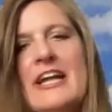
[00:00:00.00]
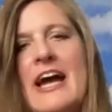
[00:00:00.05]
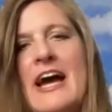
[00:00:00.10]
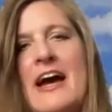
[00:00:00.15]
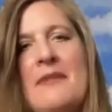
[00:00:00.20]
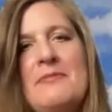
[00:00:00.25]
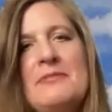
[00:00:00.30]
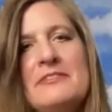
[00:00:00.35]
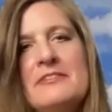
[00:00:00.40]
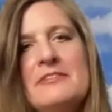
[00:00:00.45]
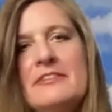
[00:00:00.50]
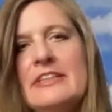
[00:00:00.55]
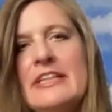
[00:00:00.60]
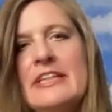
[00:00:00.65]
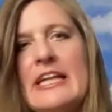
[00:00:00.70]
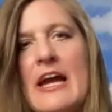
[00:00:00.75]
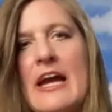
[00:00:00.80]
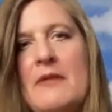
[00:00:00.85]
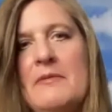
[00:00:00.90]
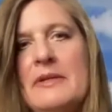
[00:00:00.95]

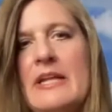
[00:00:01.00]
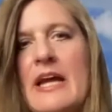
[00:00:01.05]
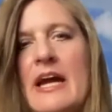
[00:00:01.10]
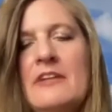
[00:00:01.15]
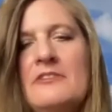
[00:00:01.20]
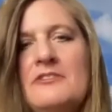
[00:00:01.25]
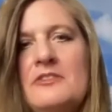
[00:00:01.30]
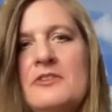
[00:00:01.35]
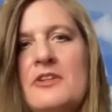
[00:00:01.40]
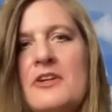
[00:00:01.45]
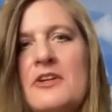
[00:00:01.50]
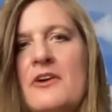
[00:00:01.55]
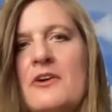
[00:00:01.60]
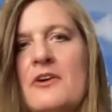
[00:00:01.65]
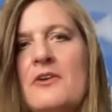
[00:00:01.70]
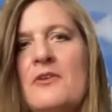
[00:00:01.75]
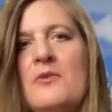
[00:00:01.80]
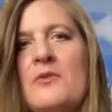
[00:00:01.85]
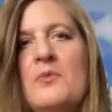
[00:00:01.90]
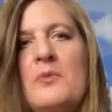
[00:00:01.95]
Absolutely. I mean, as you
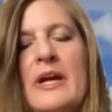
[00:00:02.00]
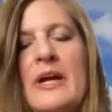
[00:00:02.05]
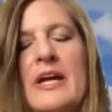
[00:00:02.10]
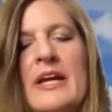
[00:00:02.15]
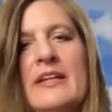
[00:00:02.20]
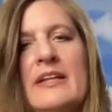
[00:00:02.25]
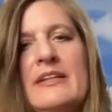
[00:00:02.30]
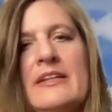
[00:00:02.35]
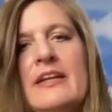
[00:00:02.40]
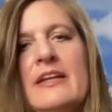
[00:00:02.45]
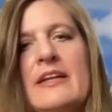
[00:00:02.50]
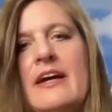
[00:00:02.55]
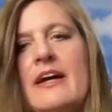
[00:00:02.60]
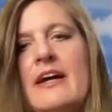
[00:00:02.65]
know, when